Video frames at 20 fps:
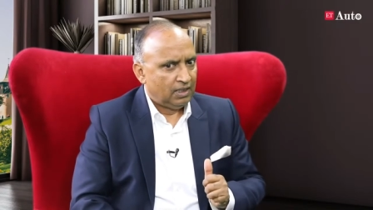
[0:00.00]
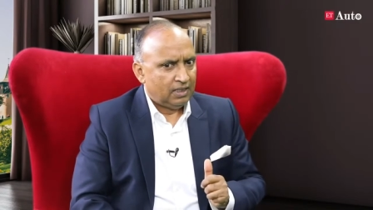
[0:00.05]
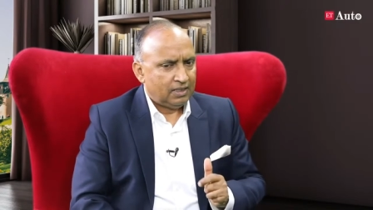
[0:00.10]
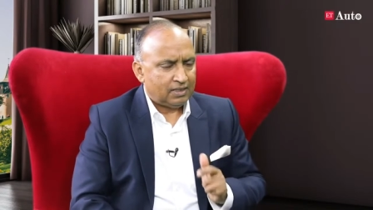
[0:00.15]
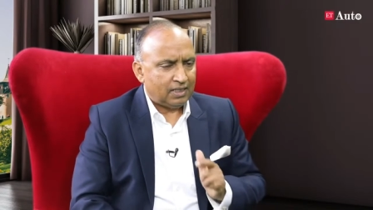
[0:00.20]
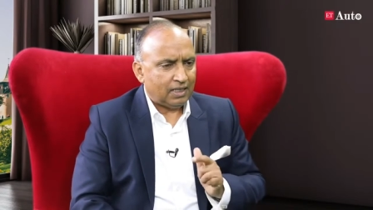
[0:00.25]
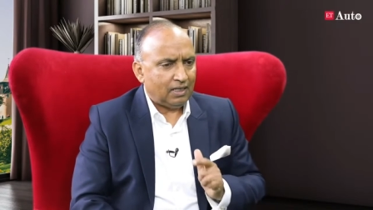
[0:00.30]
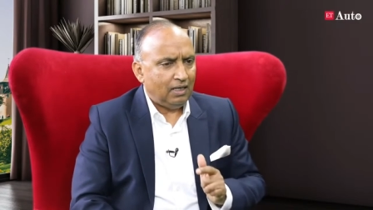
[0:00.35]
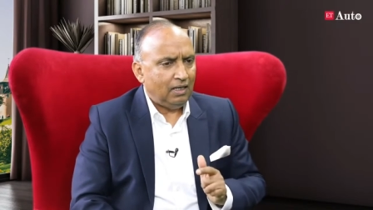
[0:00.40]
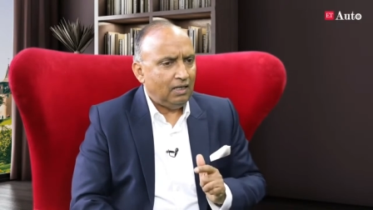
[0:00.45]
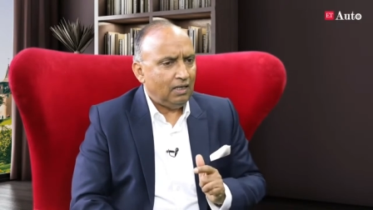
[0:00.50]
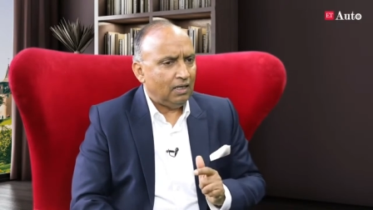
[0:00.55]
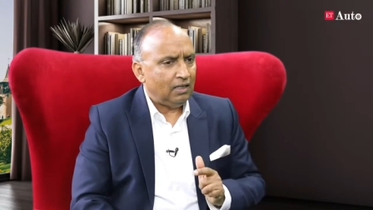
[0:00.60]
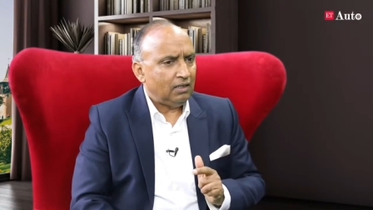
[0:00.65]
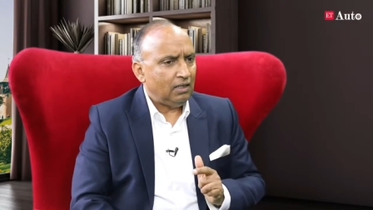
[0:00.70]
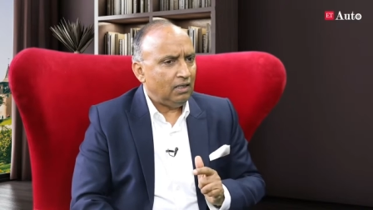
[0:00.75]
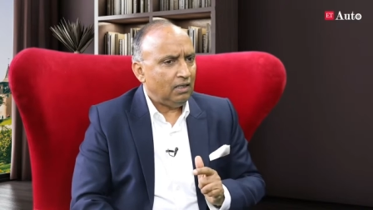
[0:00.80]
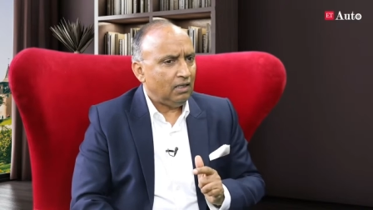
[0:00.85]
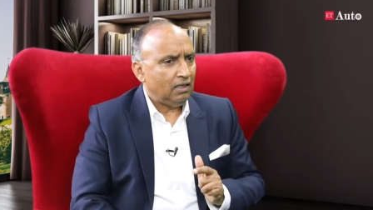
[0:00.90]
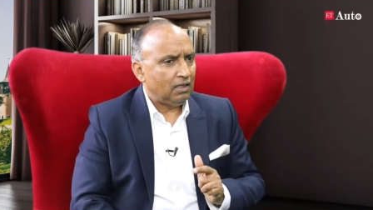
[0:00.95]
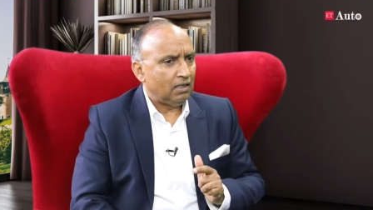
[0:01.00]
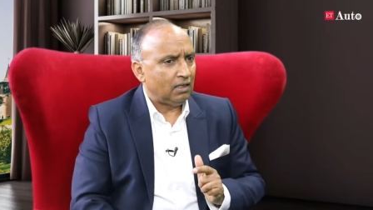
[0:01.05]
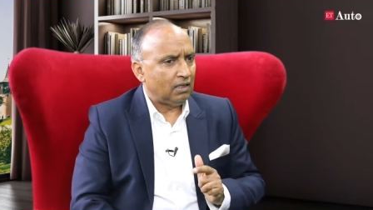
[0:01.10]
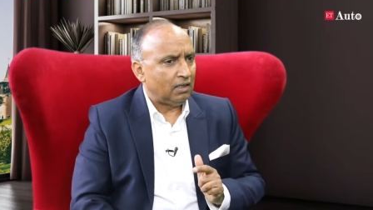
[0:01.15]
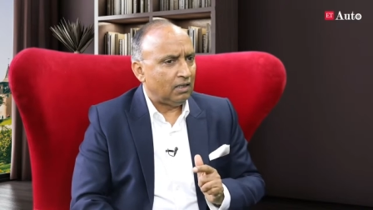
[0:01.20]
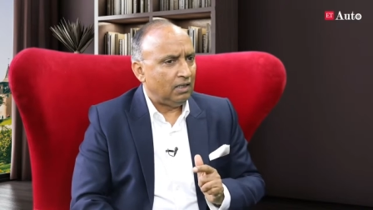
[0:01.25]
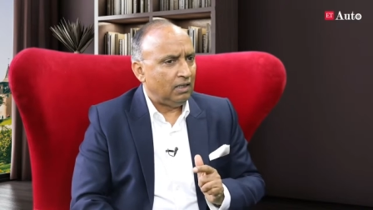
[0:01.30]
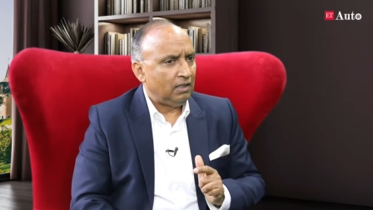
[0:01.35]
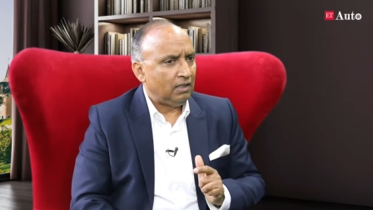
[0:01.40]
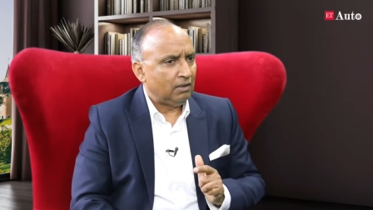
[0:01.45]
Secondly, I think
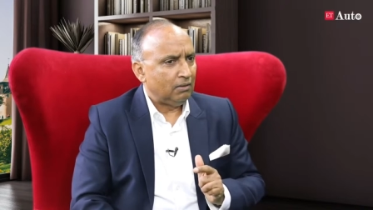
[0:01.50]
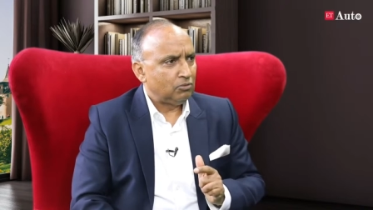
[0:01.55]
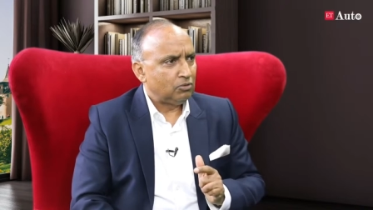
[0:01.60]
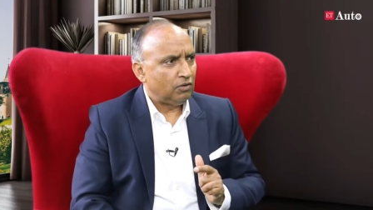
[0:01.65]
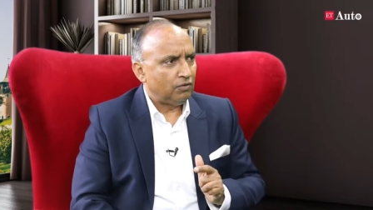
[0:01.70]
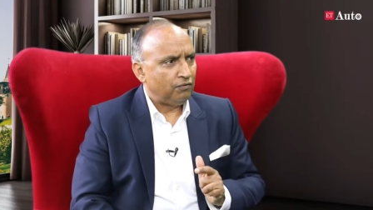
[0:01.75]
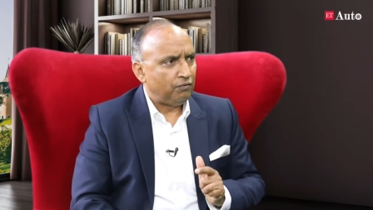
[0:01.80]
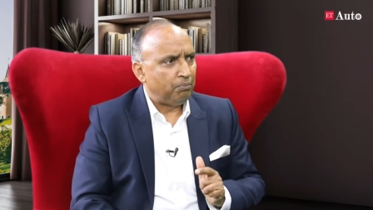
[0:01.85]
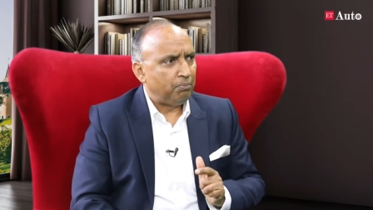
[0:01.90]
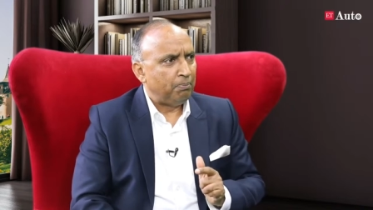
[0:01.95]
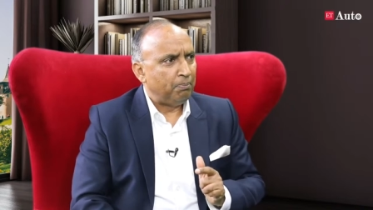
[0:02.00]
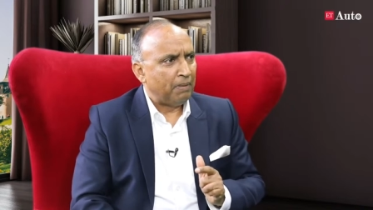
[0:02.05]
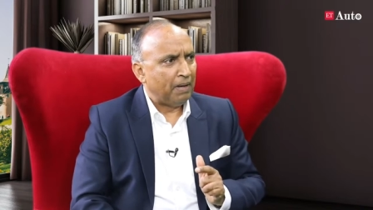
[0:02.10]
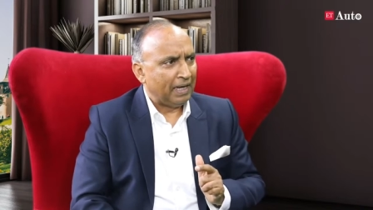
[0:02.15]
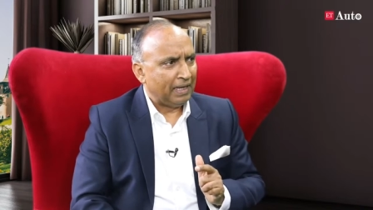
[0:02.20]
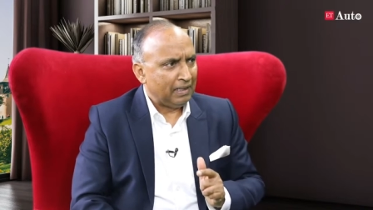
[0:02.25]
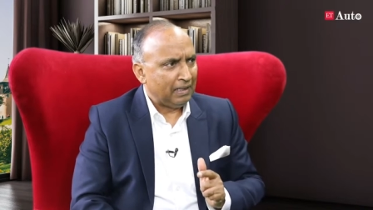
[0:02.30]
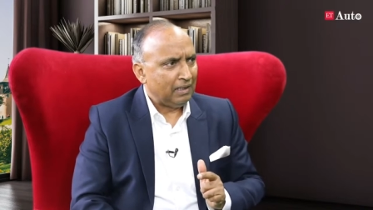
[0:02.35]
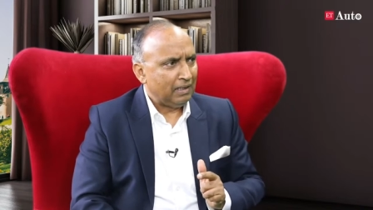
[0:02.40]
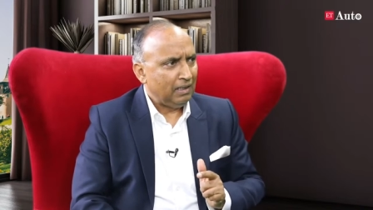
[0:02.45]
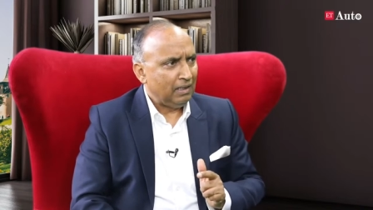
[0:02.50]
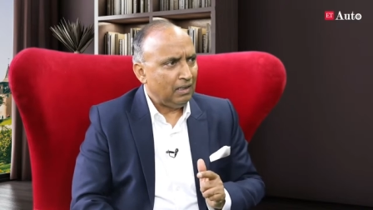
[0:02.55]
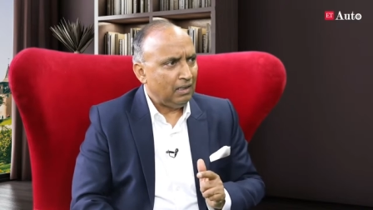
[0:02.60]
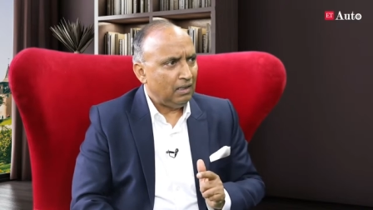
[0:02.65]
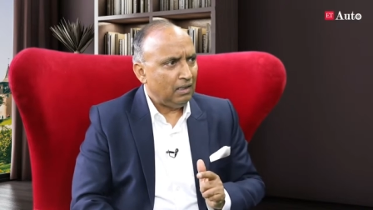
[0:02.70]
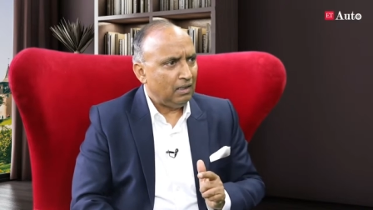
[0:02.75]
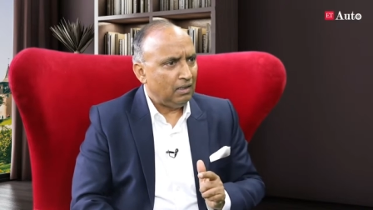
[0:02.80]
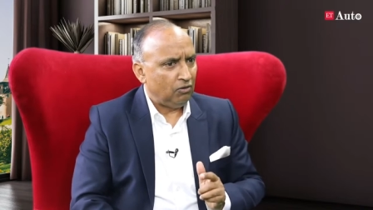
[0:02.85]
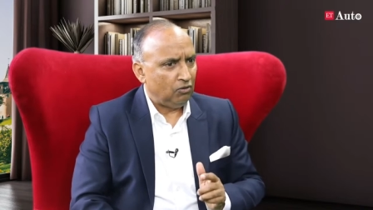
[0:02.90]
in terms of banking,